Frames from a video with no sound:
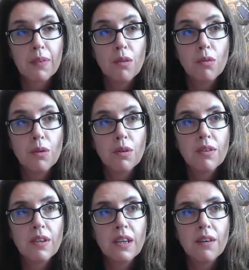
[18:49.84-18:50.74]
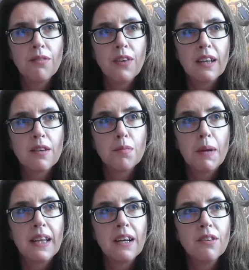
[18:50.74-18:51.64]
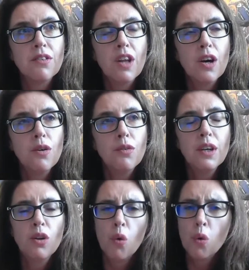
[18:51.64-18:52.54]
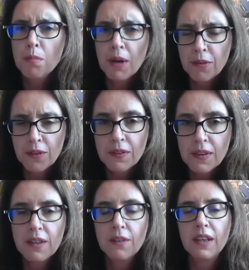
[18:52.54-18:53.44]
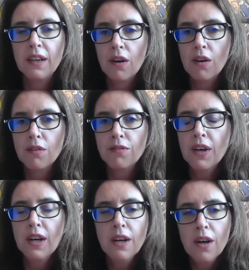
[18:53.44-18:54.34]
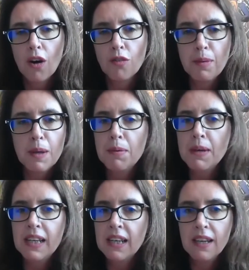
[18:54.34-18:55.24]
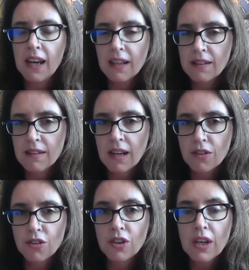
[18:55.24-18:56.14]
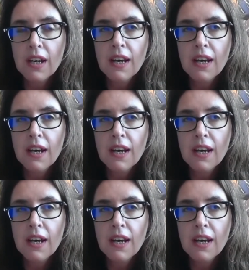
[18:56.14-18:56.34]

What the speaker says: effects, but there is no real hormone theory of BPD as such.